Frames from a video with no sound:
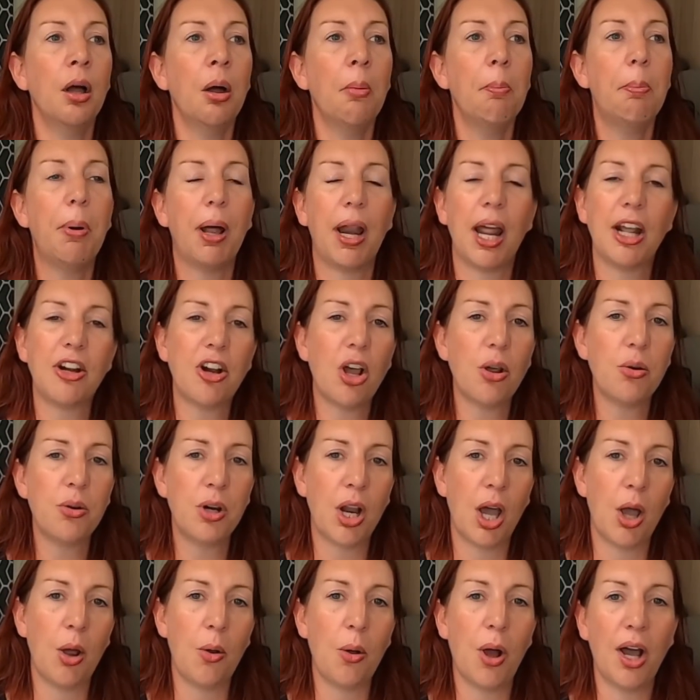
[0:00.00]
But I don't
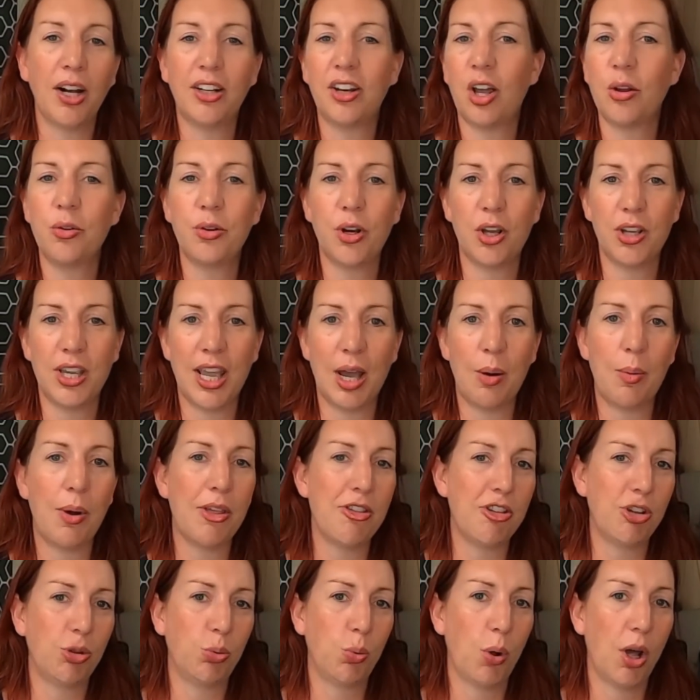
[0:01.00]
know yet whether
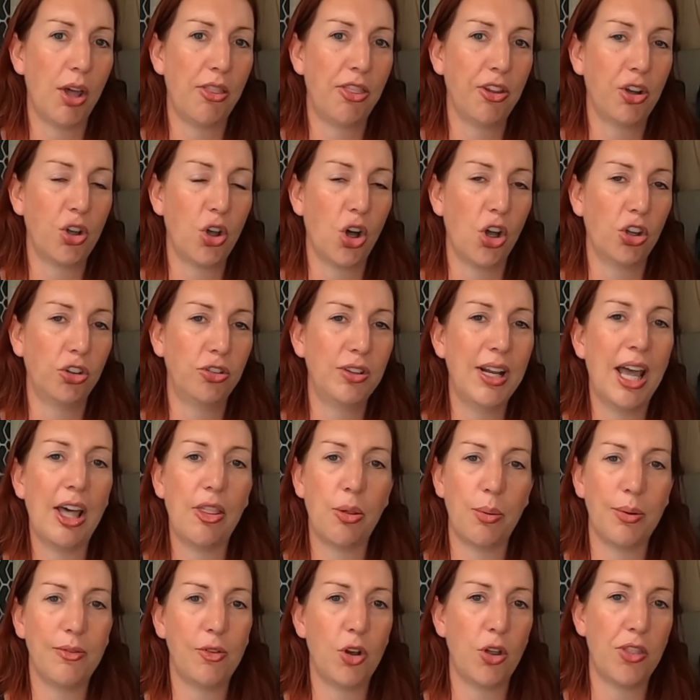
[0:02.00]
it's worth the cost. Now that
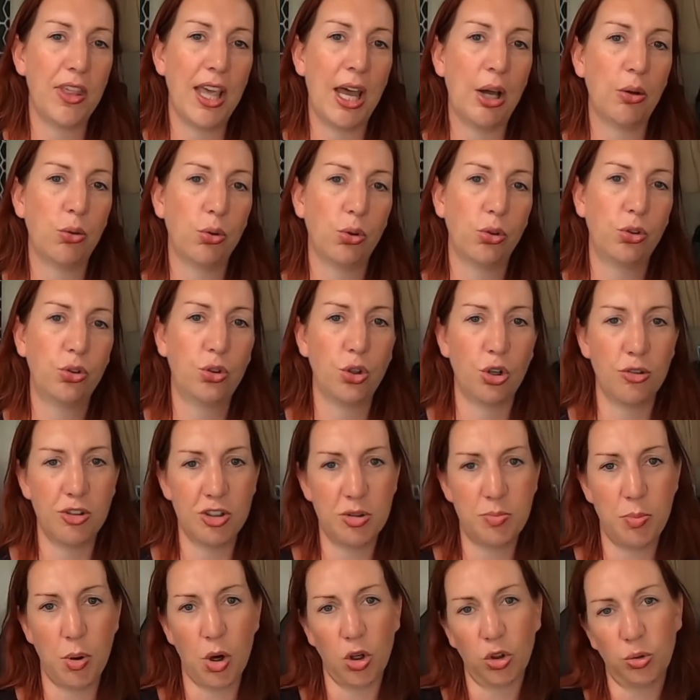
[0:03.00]
we've got the outdoor
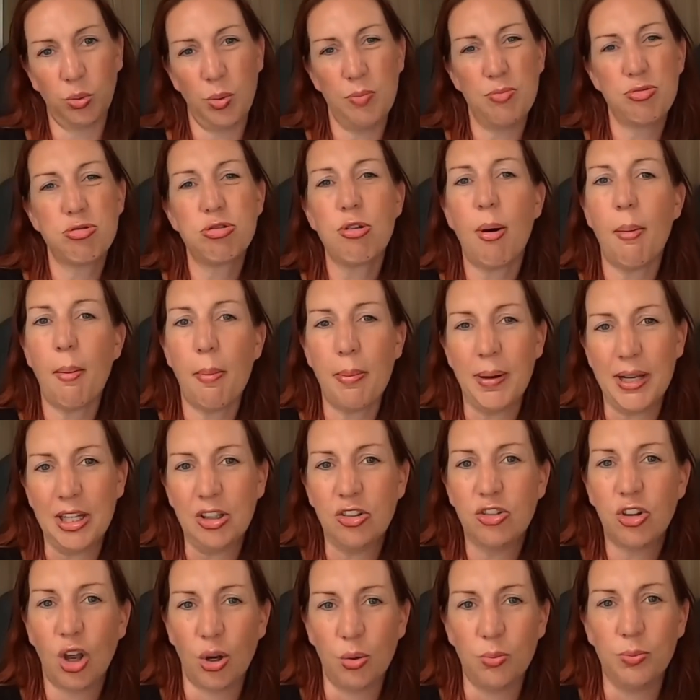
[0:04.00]
storage box, we probably
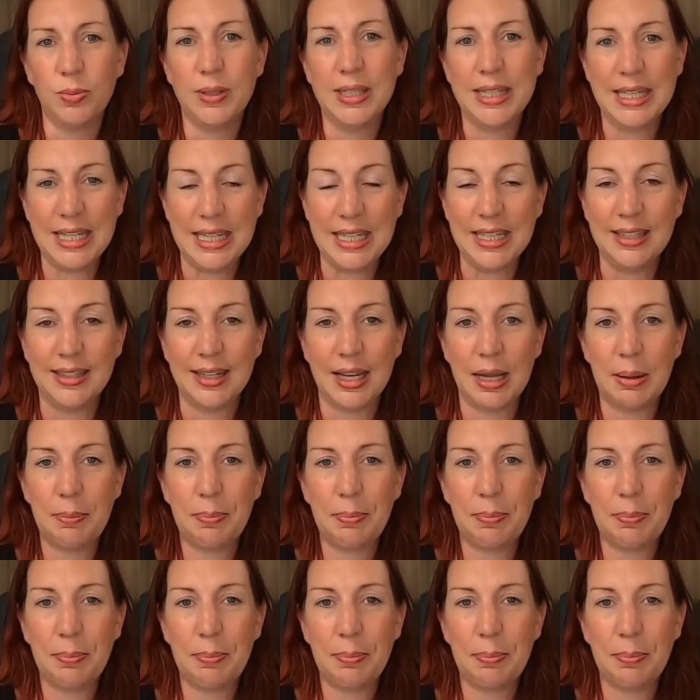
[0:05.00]
don't need it.